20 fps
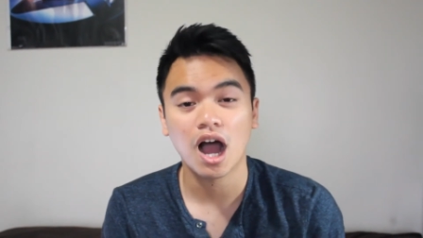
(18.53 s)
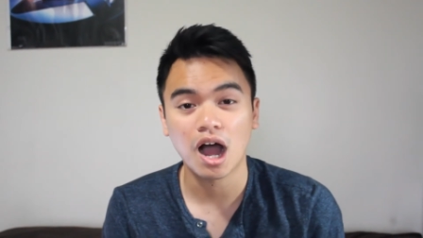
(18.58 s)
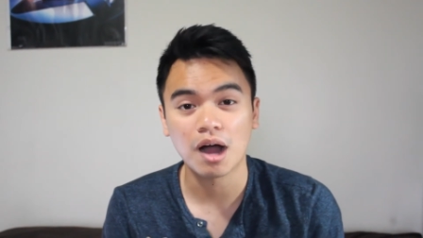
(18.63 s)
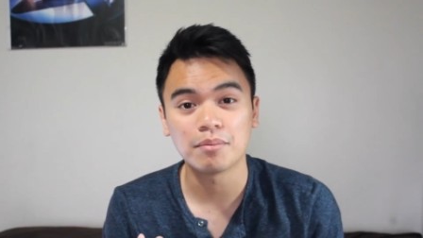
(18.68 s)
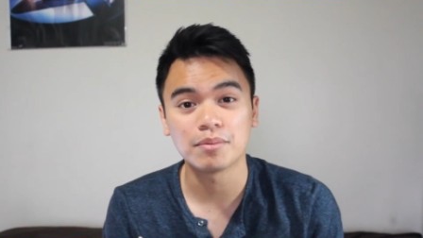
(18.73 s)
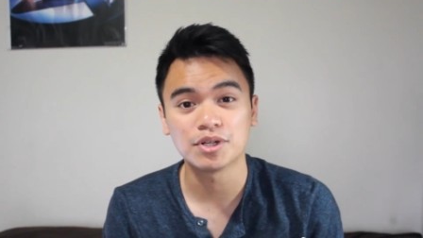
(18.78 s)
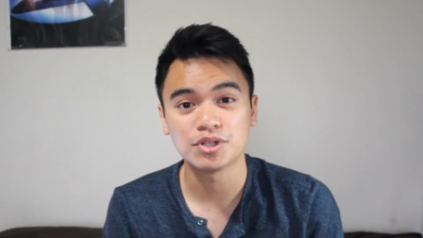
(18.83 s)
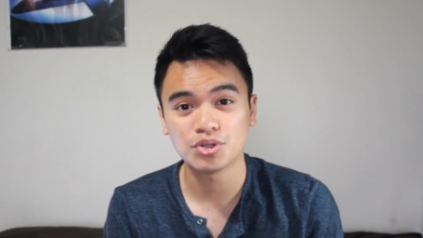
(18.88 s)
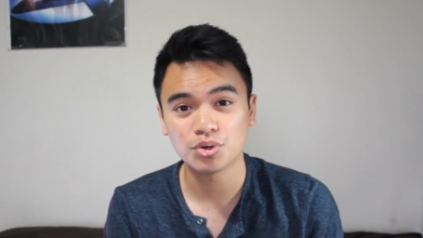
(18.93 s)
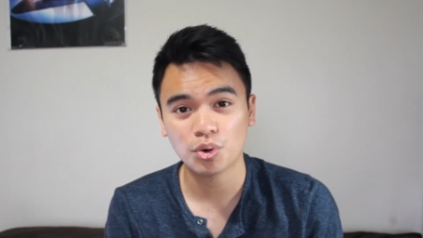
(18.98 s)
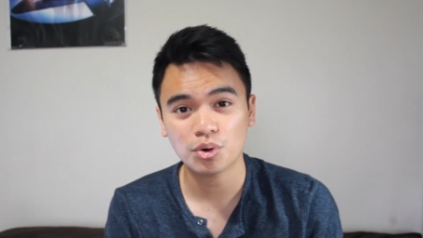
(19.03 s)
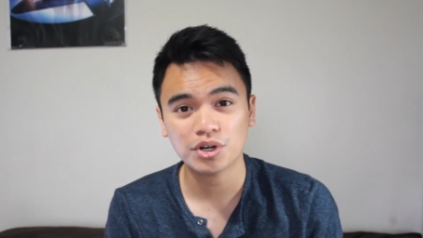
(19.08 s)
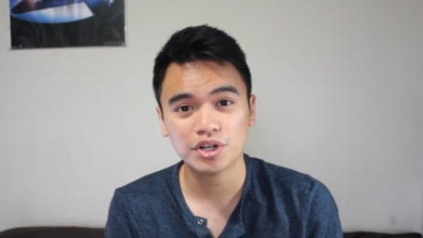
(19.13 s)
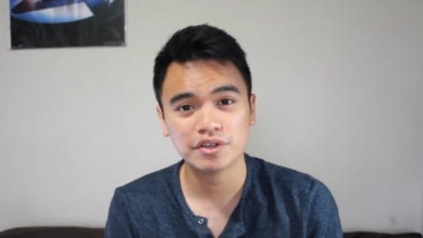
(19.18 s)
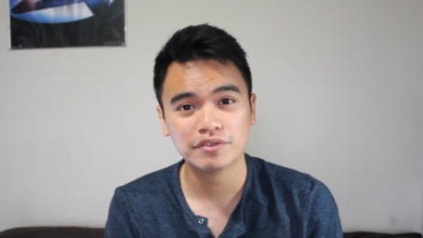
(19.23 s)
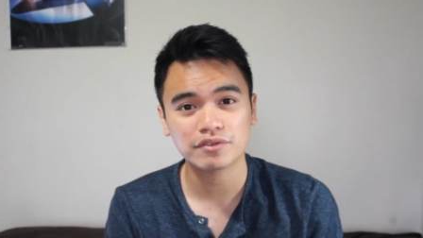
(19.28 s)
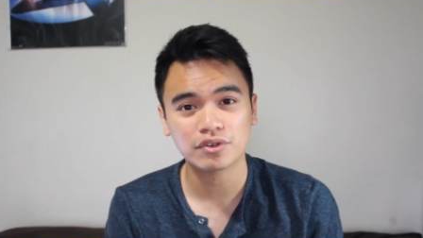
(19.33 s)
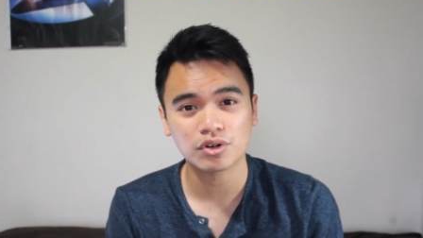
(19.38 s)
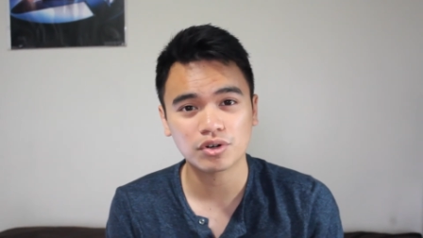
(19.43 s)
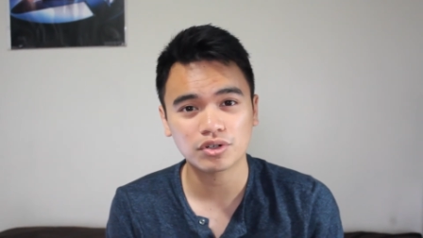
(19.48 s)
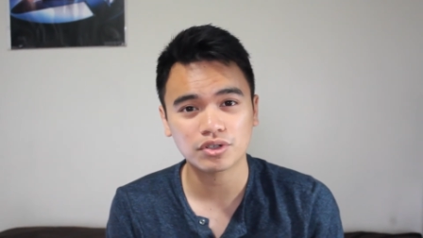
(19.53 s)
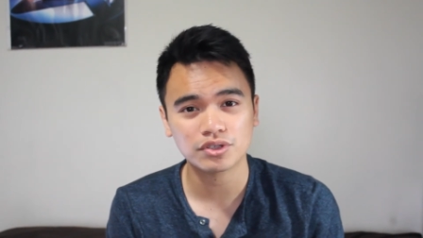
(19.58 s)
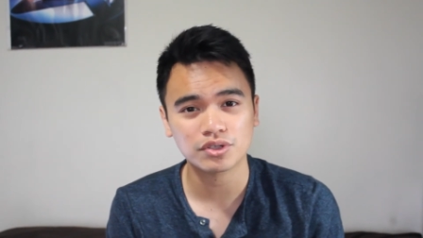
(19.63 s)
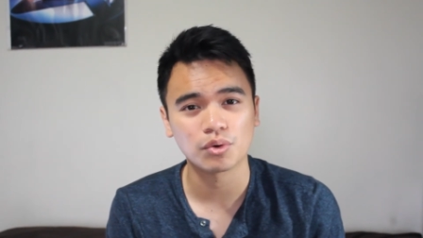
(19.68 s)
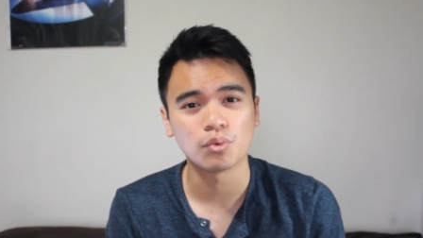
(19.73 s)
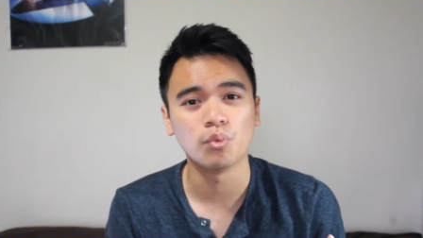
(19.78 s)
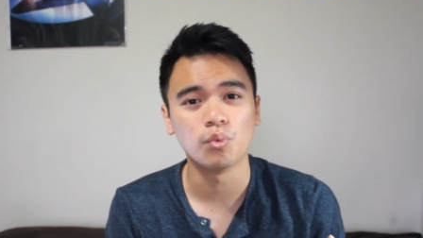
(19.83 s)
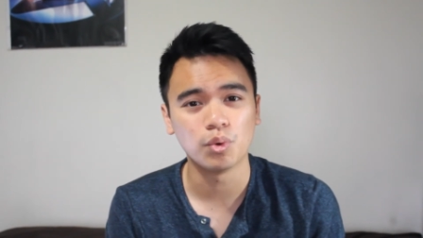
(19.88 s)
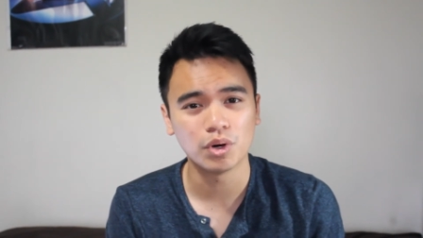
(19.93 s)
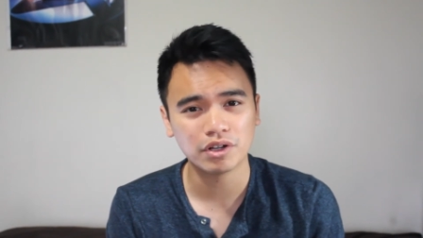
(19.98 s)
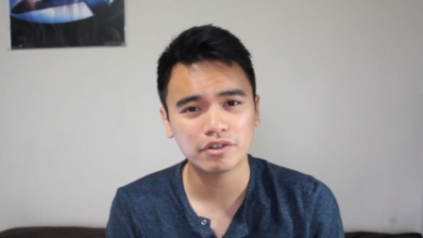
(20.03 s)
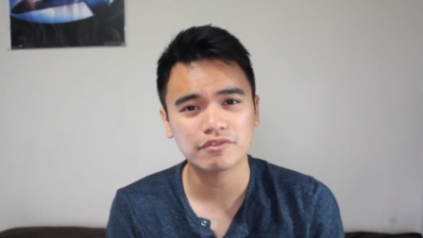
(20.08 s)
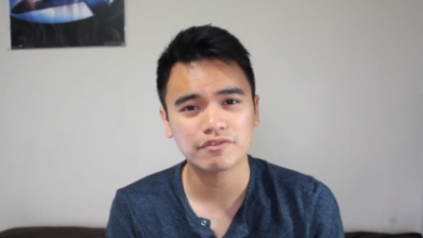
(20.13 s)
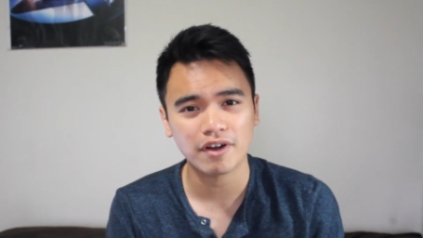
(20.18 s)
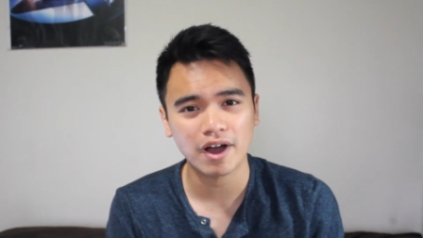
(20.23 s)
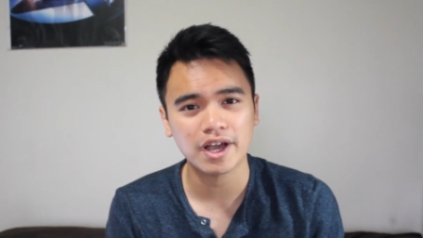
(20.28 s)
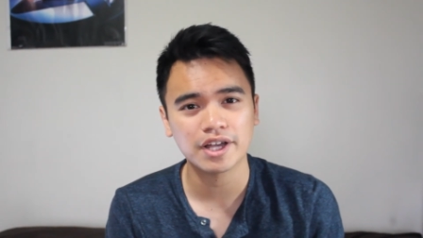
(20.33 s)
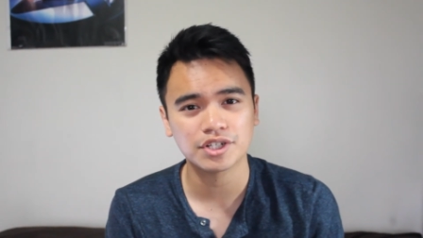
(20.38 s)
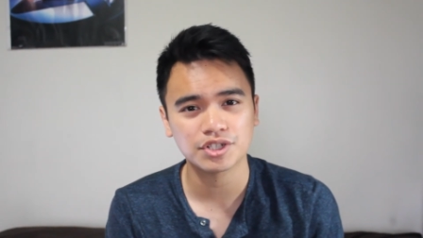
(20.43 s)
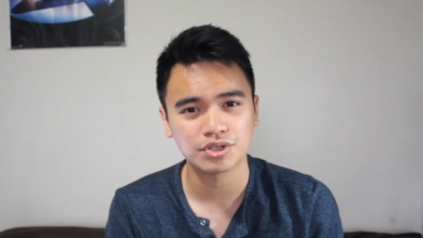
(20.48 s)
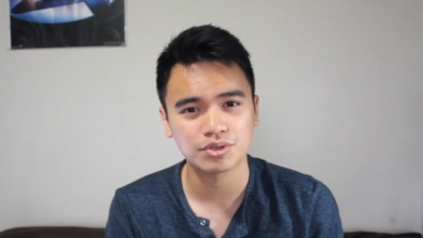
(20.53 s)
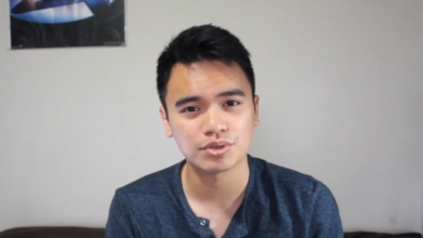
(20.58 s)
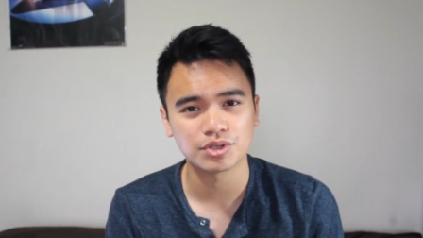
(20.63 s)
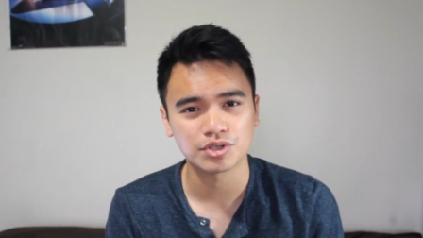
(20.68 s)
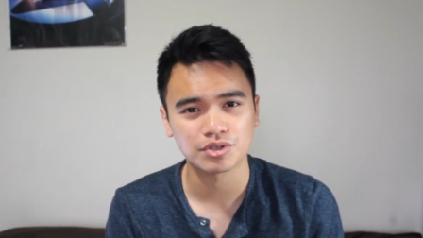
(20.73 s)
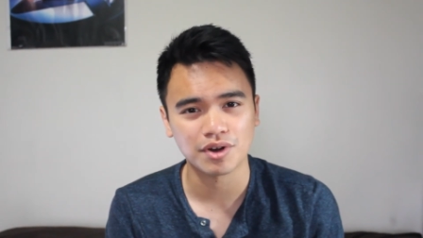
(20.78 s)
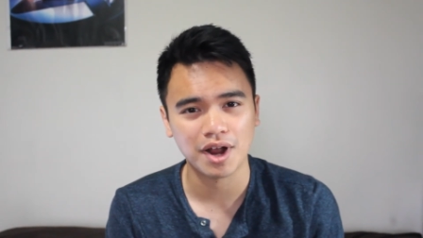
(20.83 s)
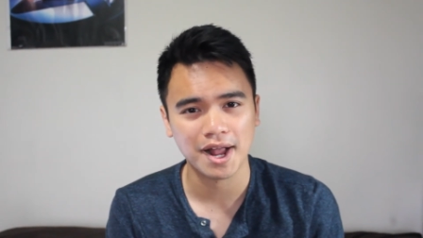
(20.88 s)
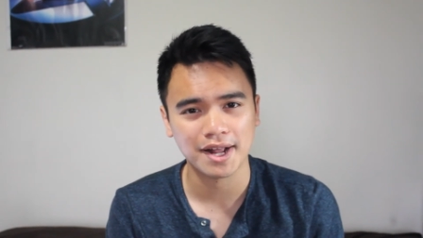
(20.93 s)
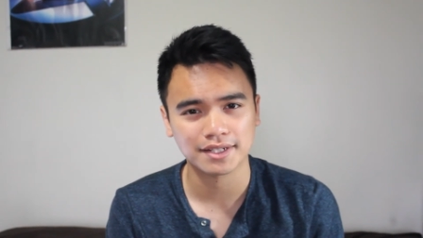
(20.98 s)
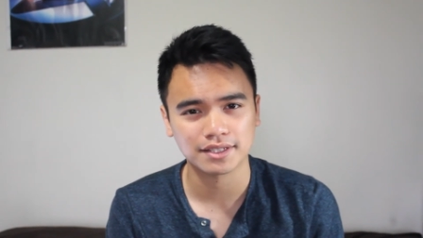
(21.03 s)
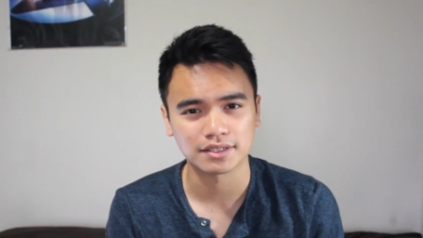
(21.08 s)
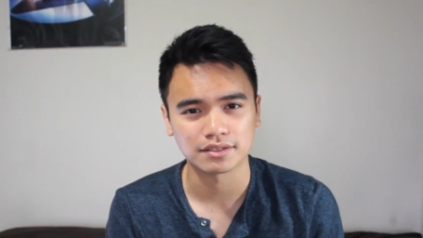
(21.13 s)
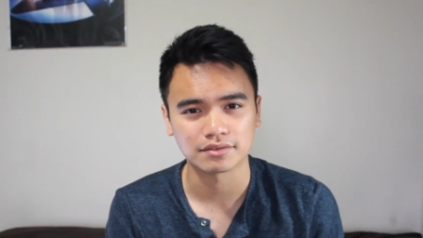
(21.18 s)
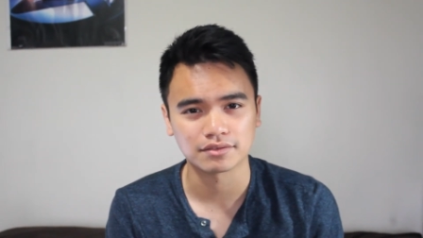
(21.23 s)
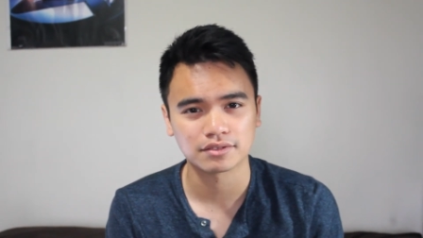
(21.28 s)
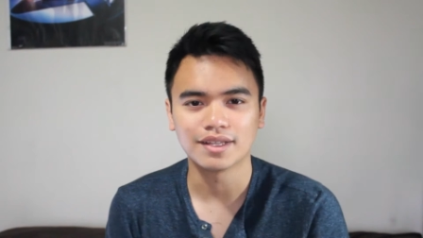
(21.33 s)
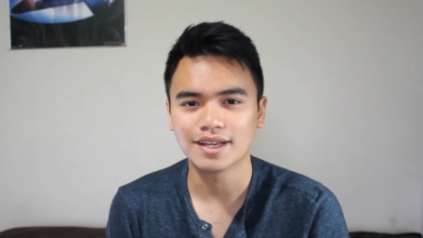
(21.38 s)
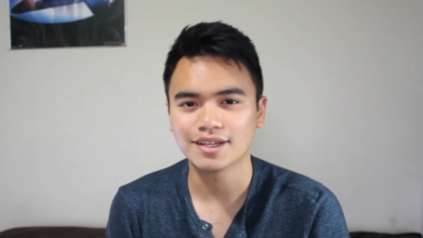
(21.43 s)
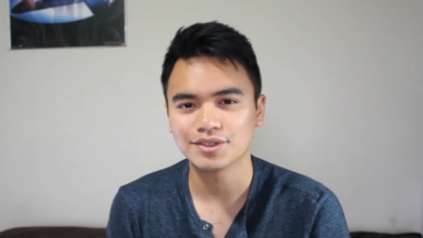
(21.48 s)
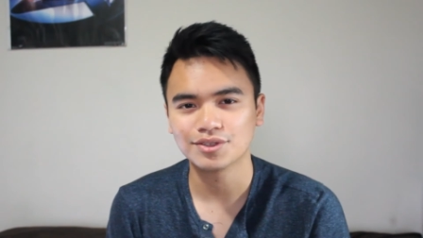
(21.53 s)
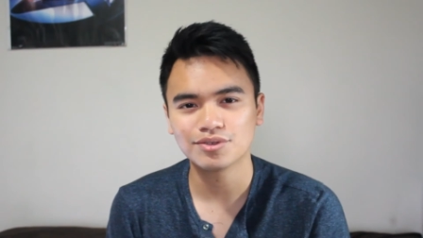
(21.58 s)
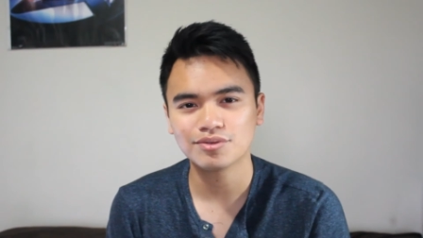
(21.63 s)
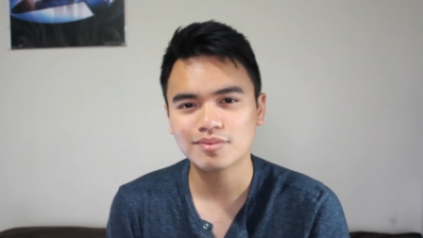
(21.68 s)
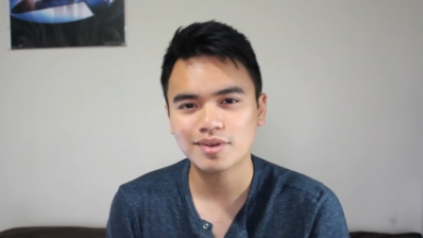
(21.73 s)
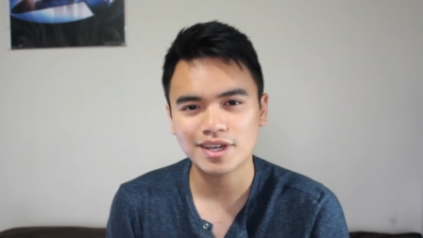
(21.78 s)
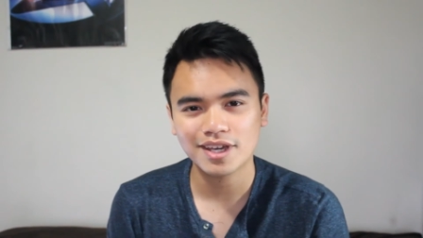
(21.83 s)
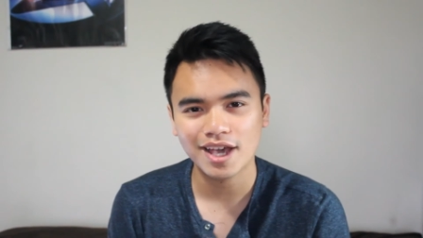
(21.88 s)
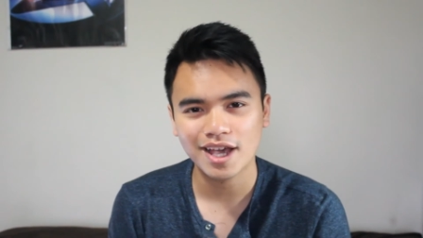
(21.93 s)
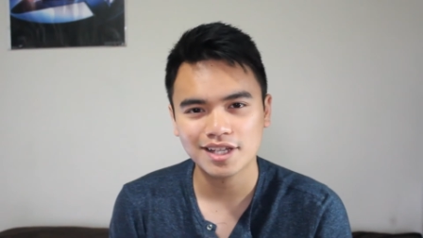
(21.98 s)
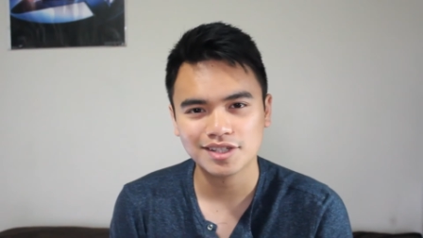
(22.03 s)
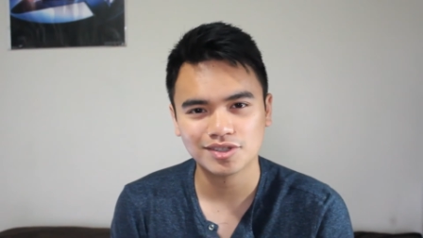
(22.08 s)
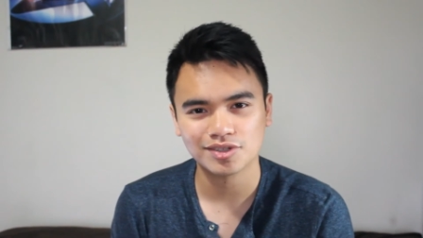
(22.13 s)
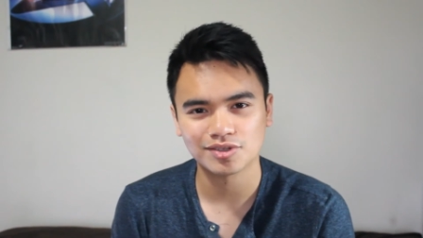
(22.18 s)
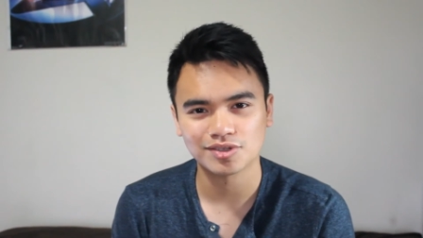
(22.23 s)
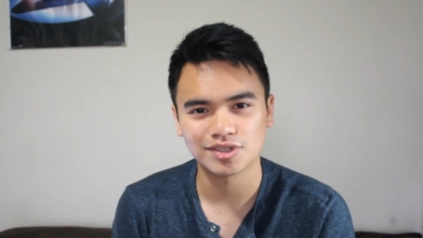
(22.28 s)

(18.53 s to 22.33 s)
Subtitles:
a majority of girls will find you attractive. Now you may ask